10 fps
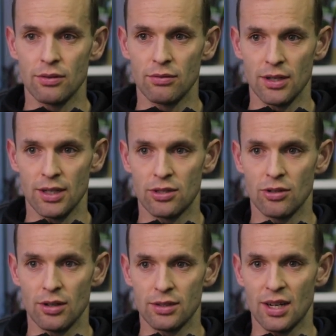really
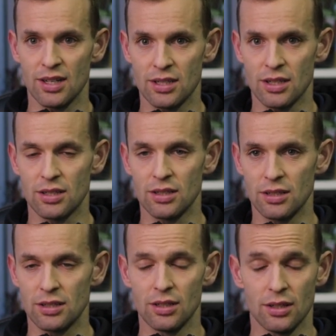solid, consistent
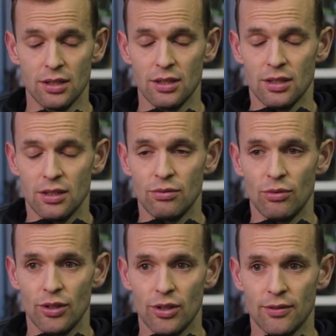
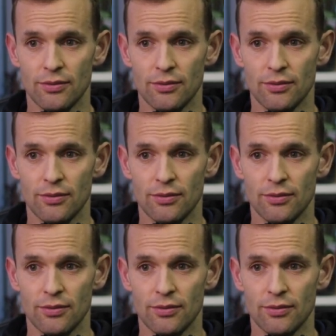work.